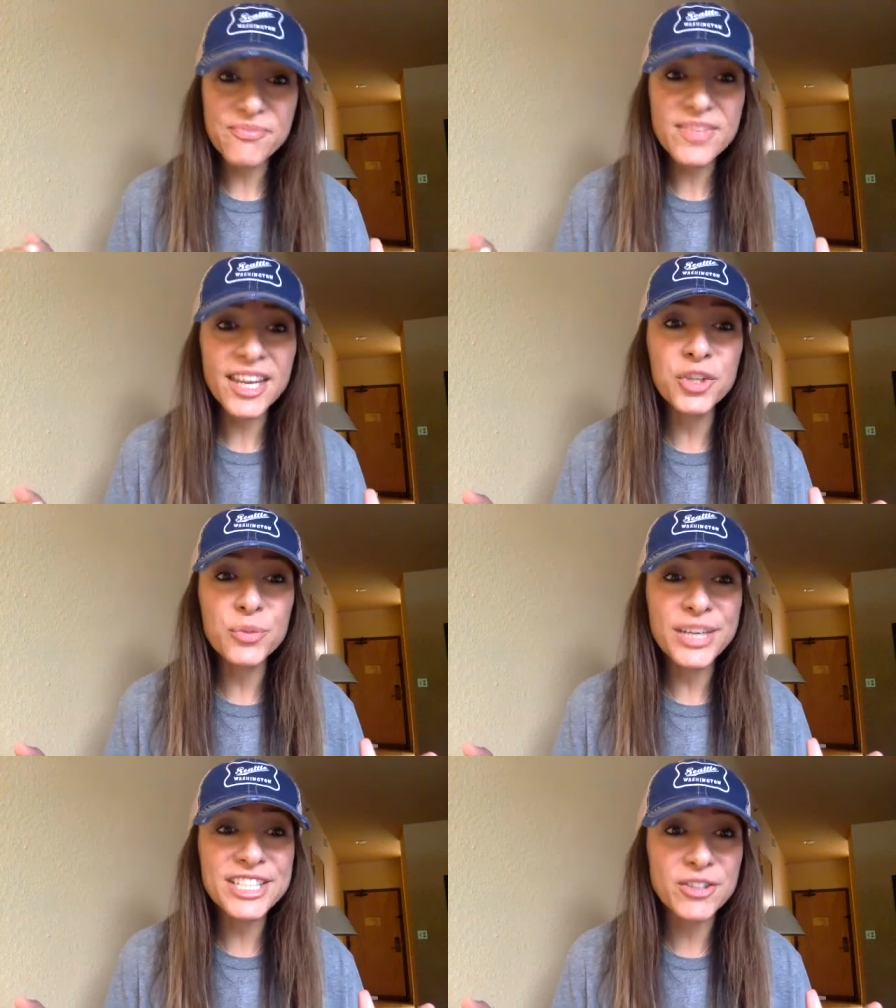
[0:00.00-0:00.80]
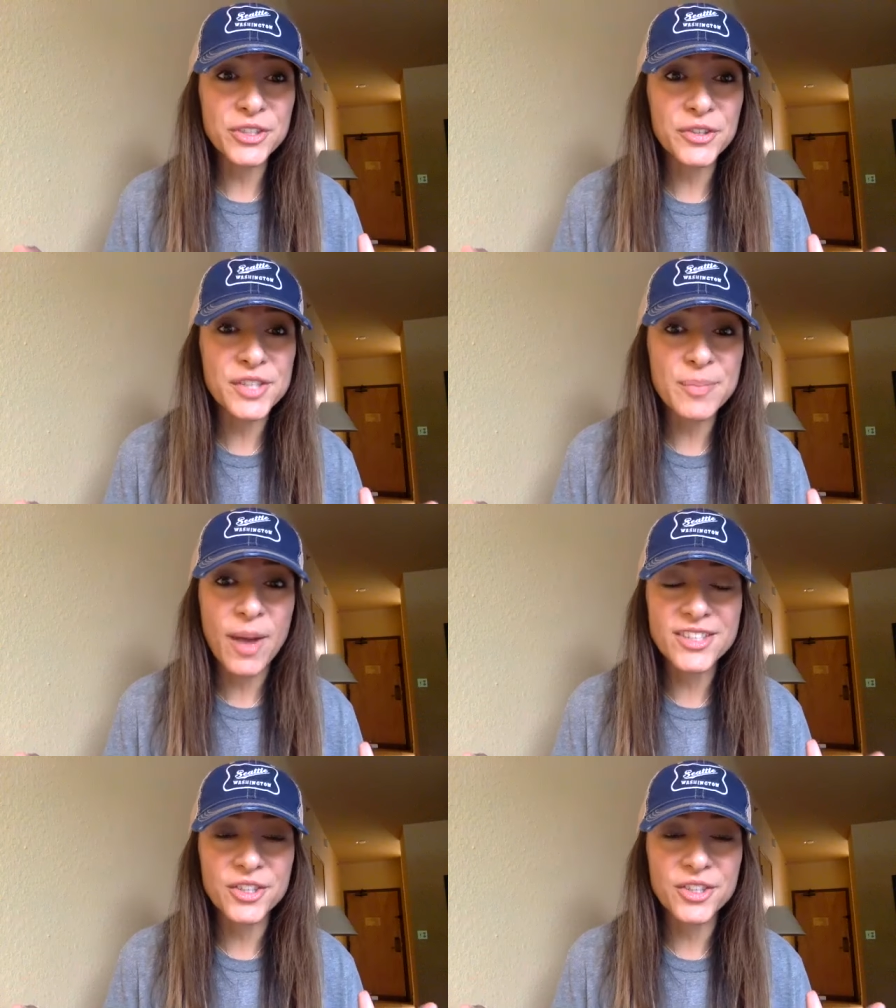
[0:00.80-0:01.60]
And you reach out to your
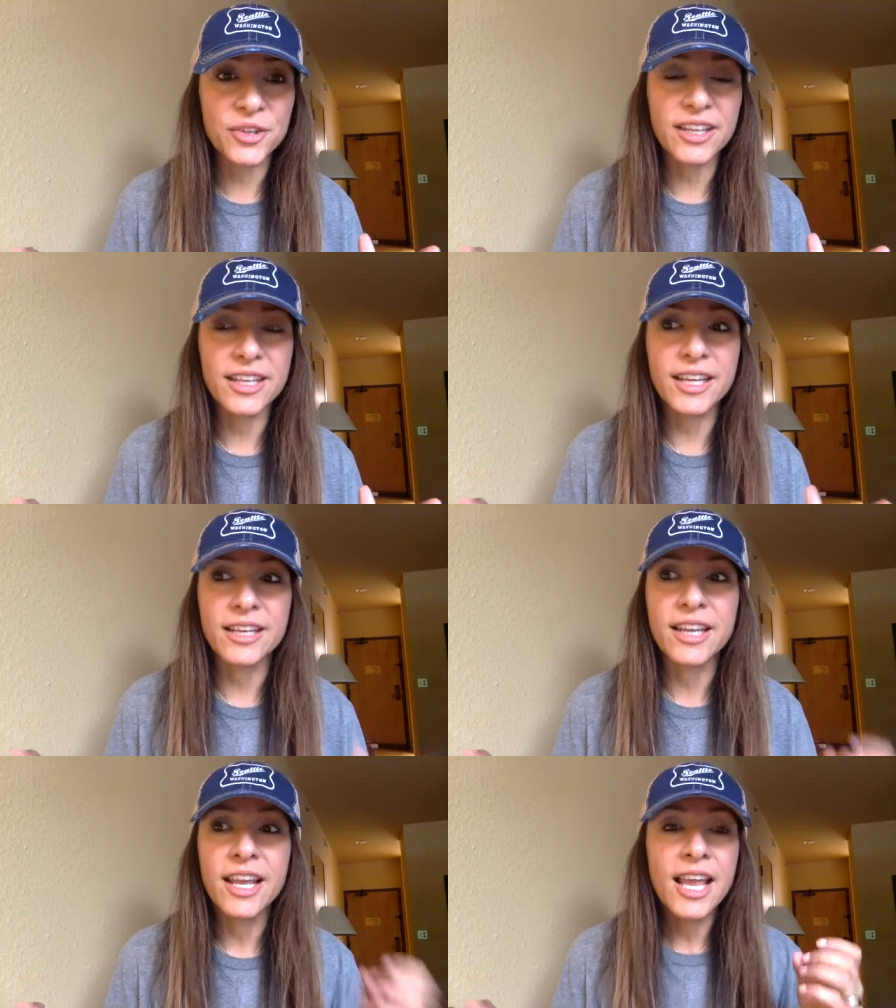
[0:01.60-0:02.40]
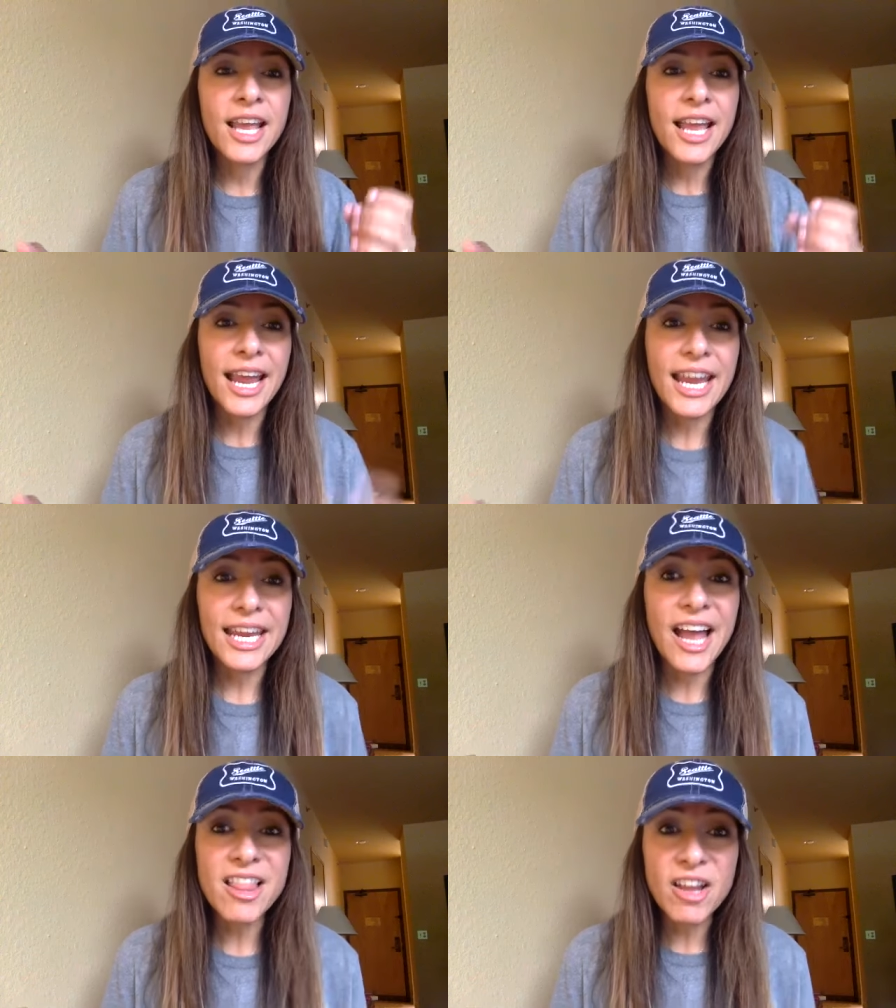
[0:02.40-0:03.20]
sponsor and you're thinking,
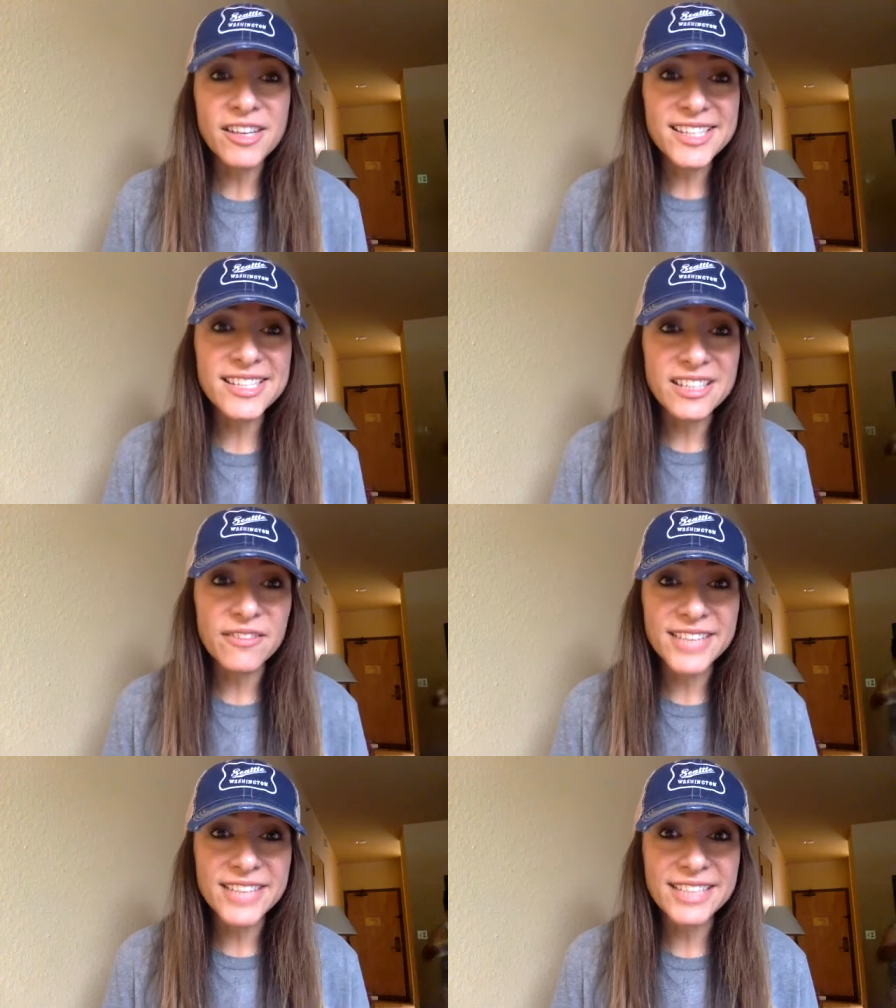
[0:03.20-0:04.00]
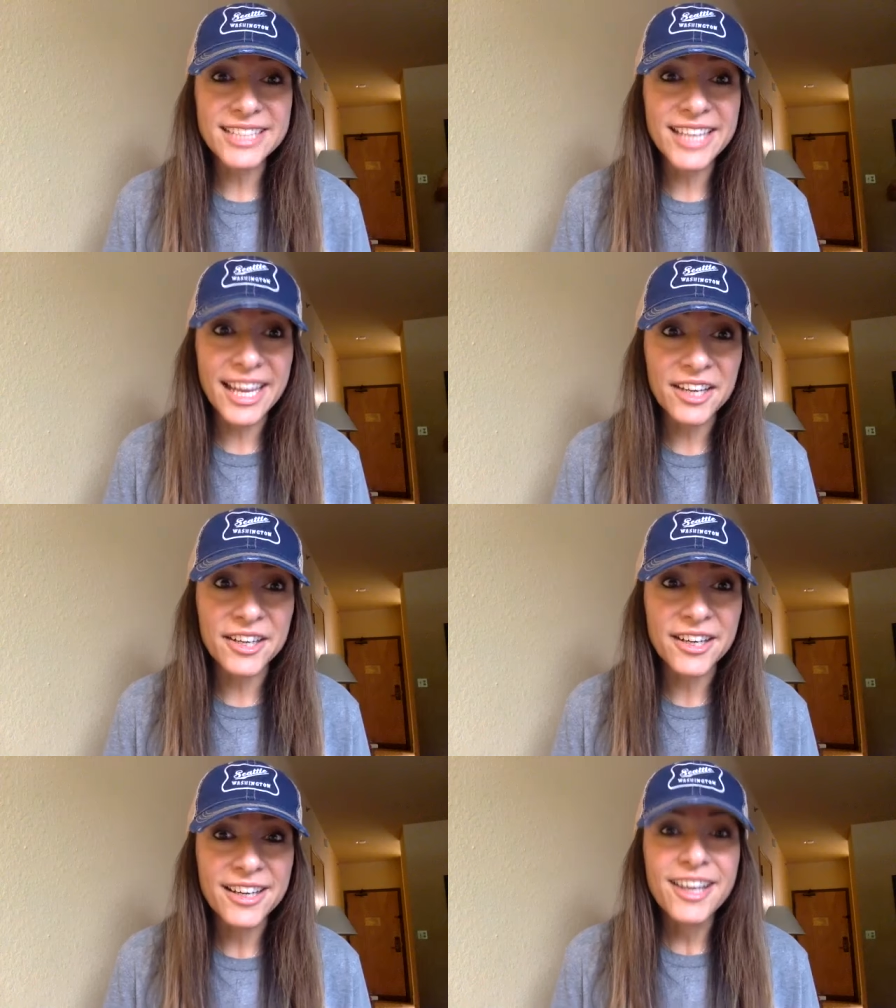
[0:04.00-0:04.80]
hey, how long does this stuff take to get
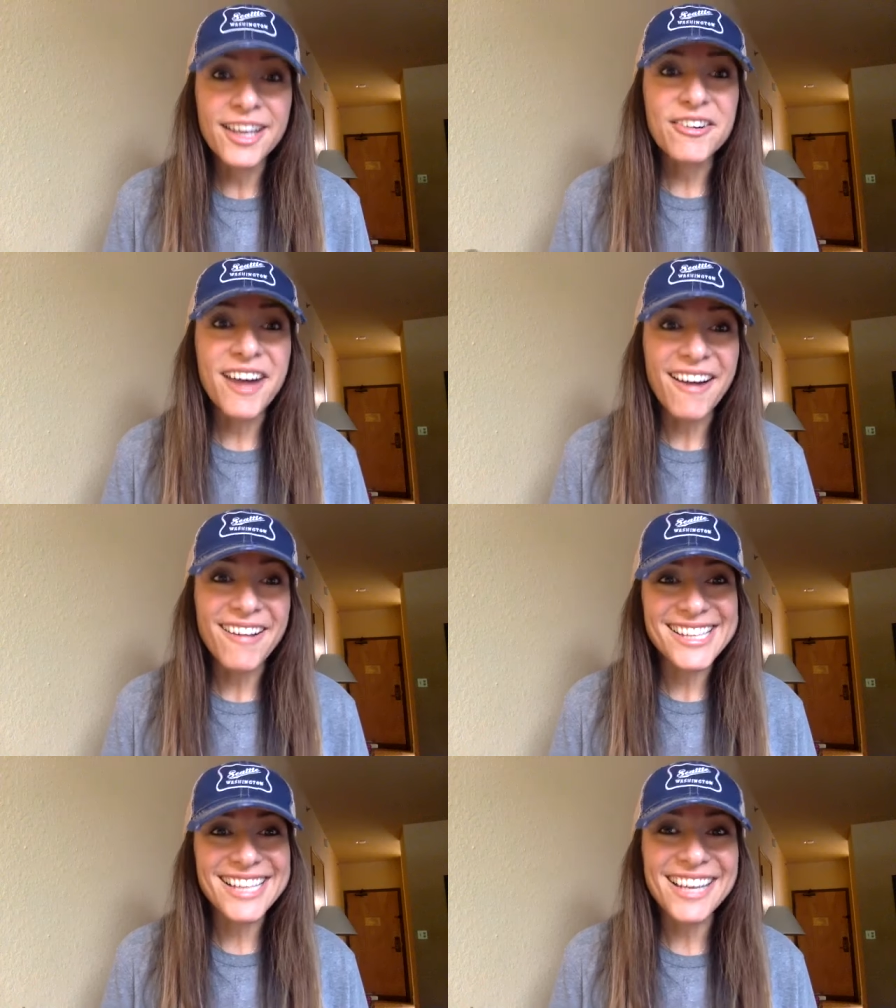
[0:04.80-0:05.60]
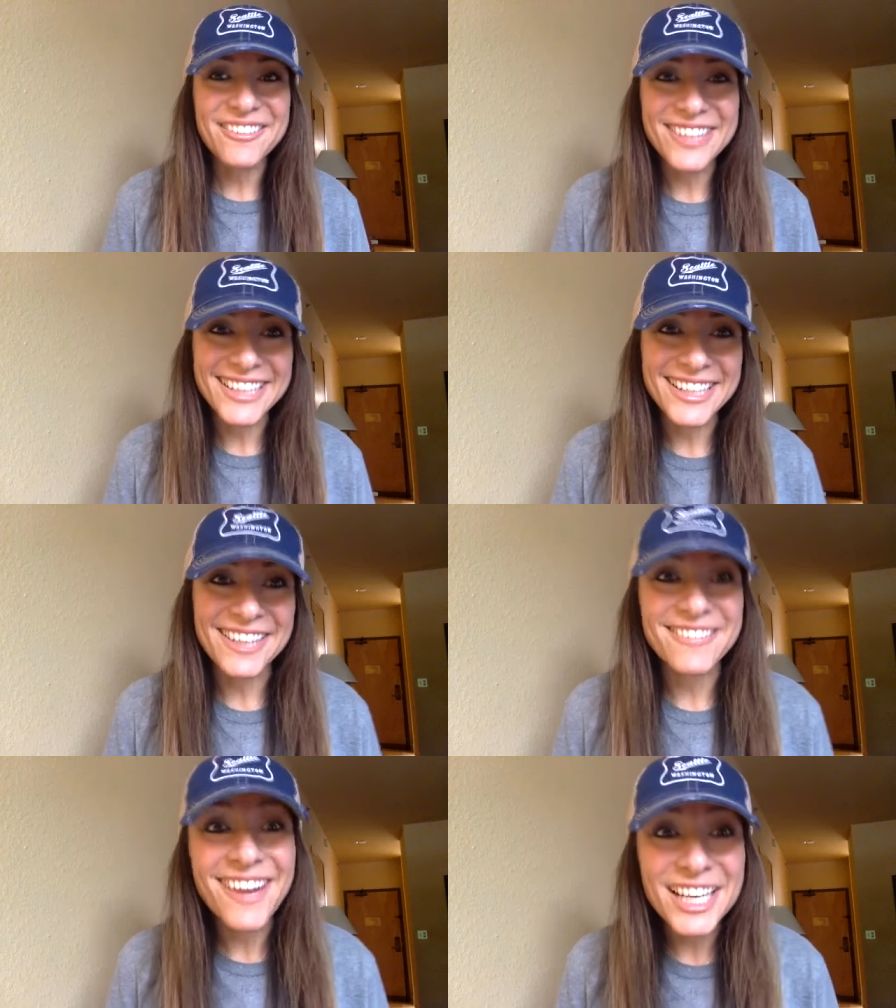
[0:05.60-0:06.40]
here? Well, it's kind of funny and
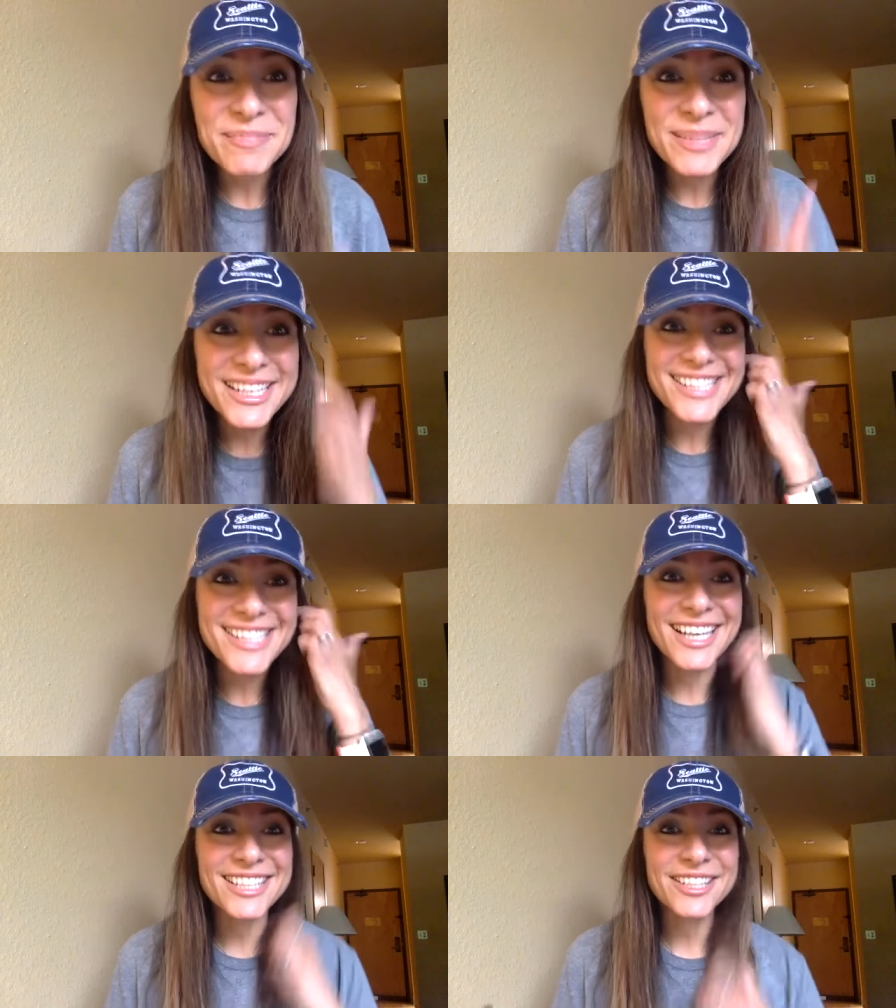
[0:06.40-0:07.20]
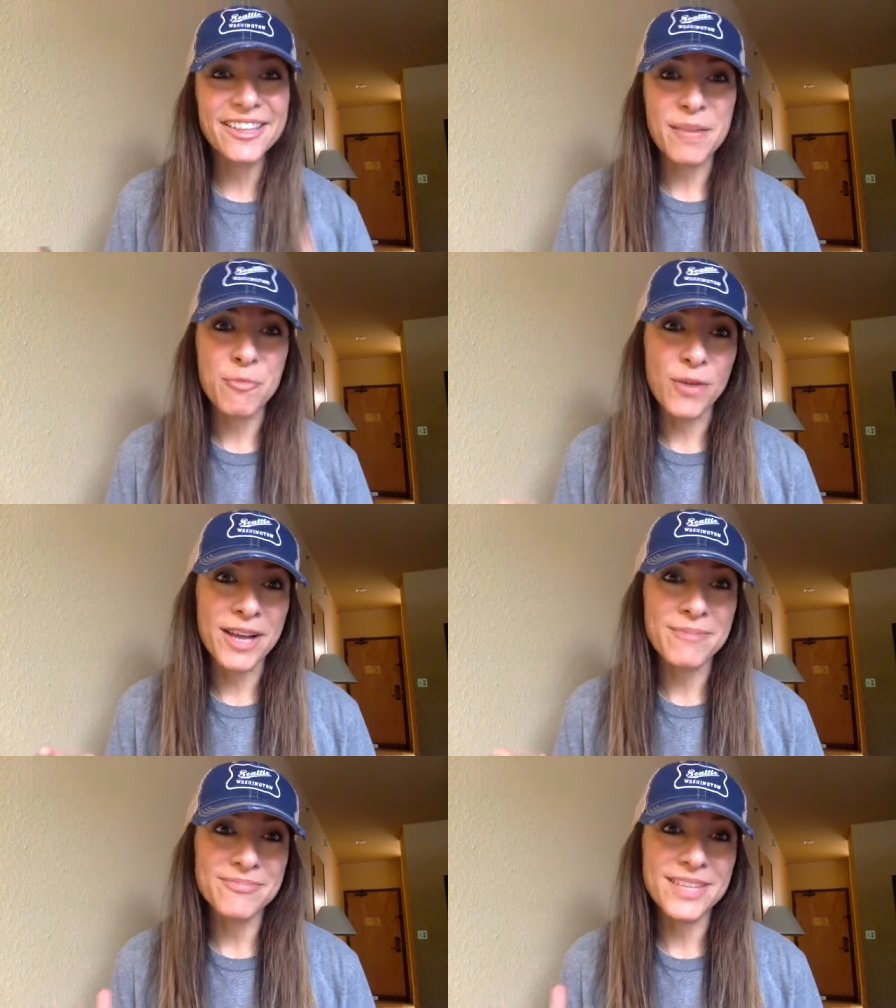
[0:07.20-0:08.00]
ironic because it took them what?
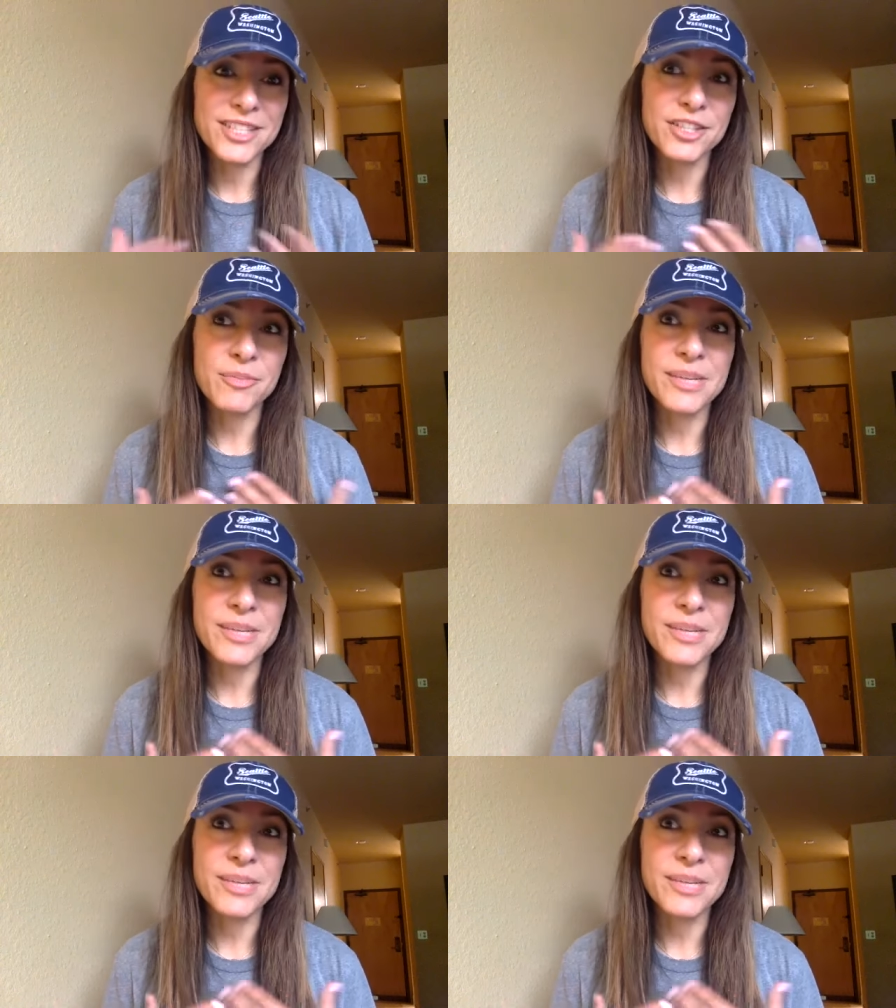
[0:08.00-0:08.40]
It took me